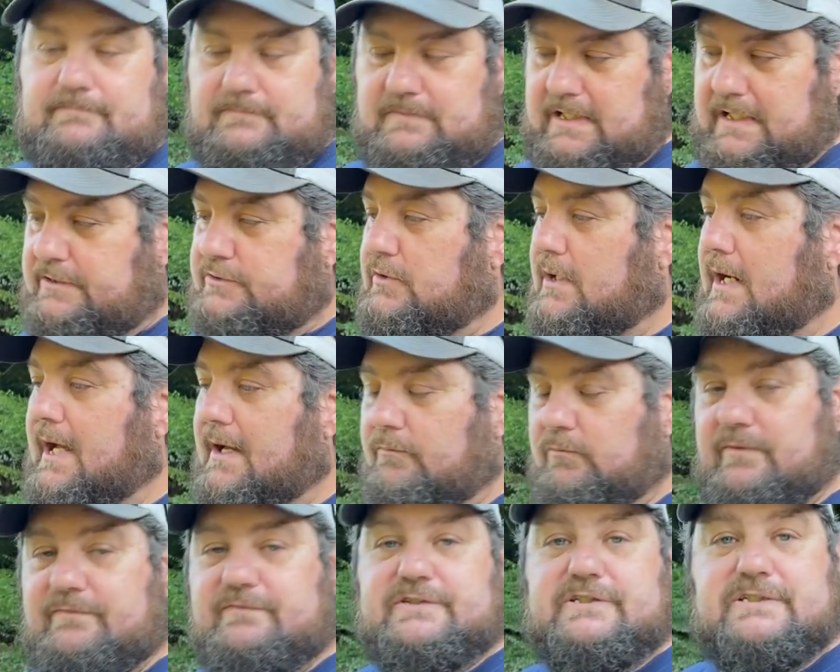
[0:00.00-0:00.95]
That's right.
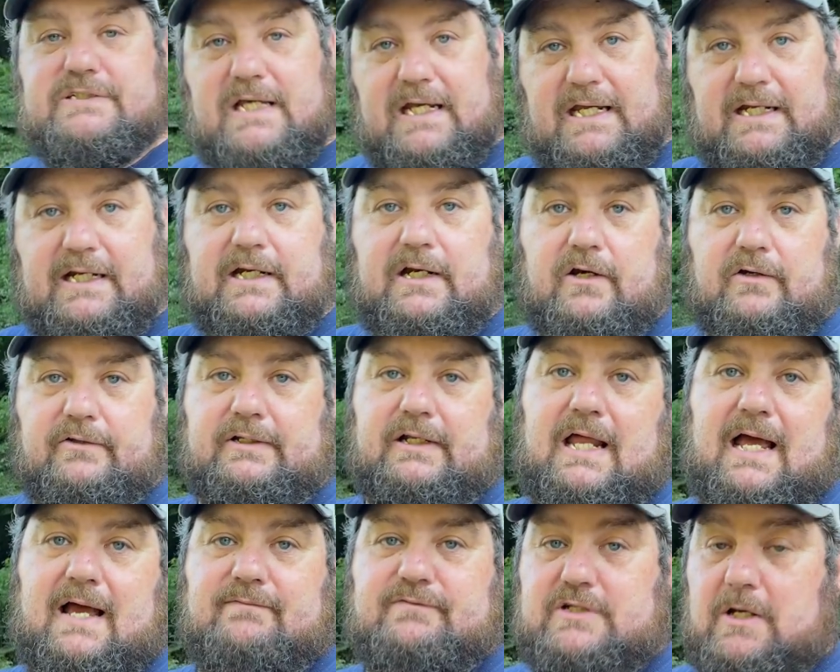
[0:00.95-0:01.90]
We've seen it on the
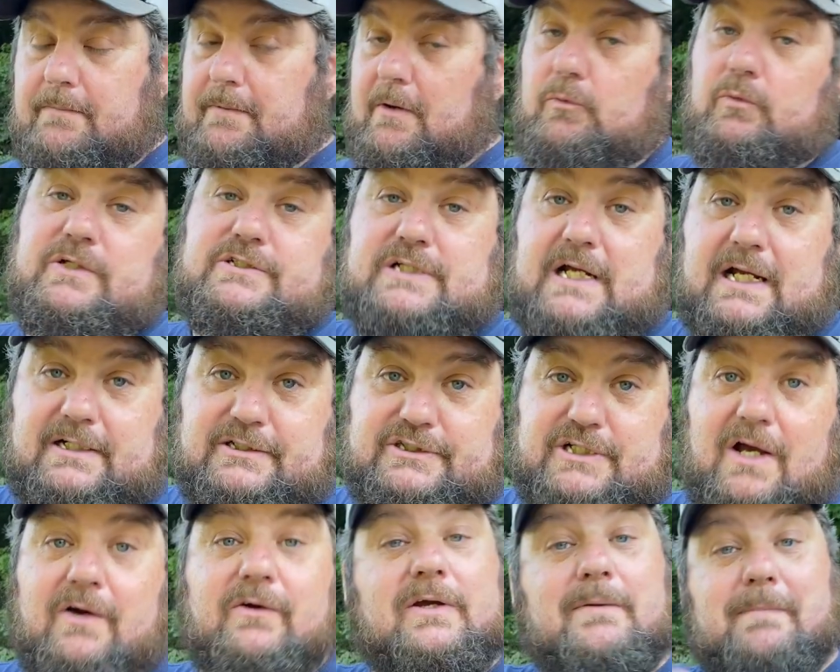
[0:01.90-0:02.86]
live scope. I wish I could
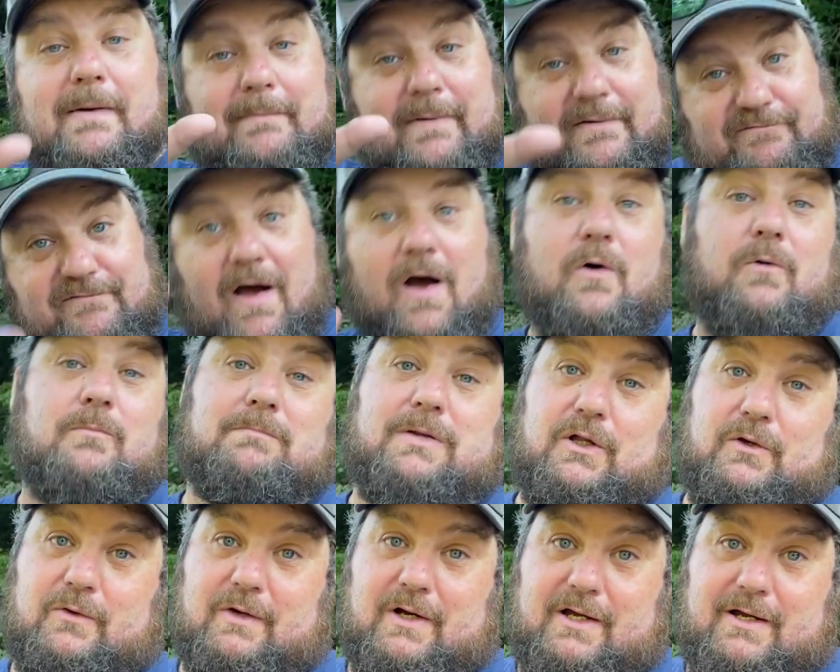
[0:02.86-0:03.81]
show you, but my phone
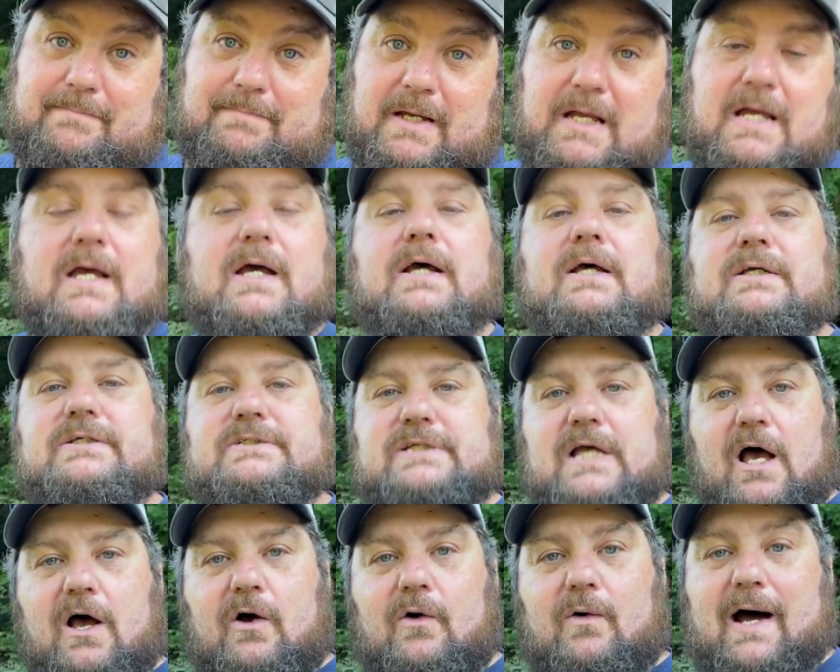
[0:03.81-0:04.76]
blew up,
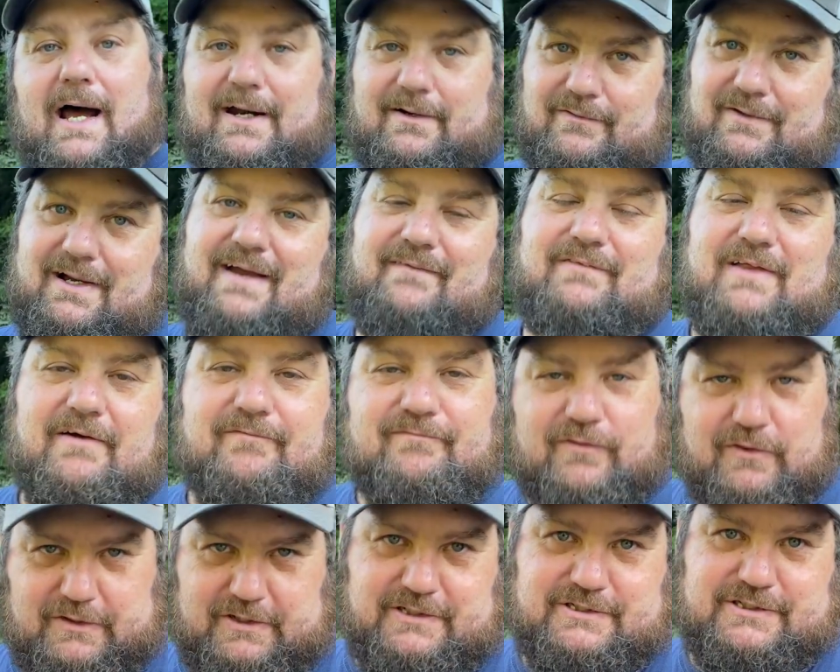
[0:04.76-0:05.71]
so I don't have that
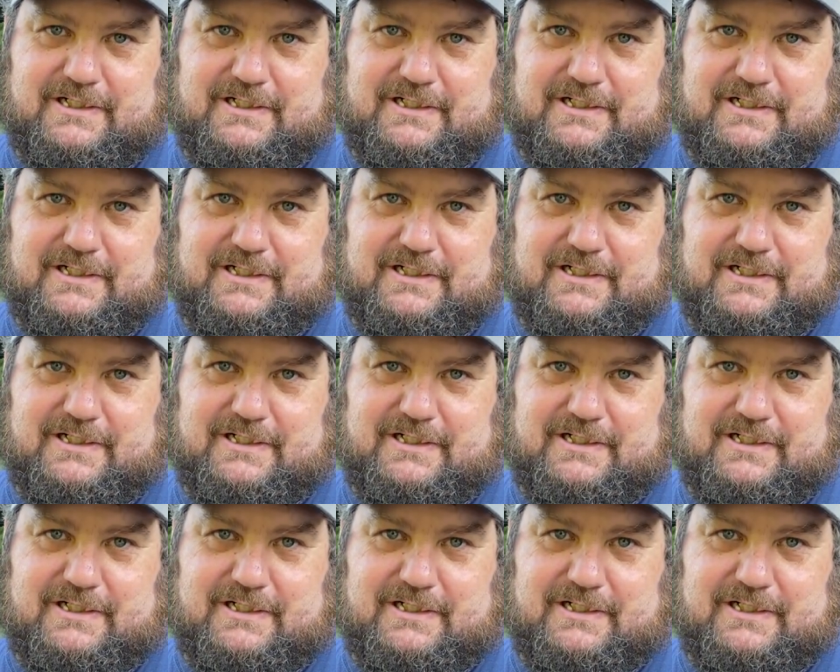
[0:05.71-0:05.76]
footage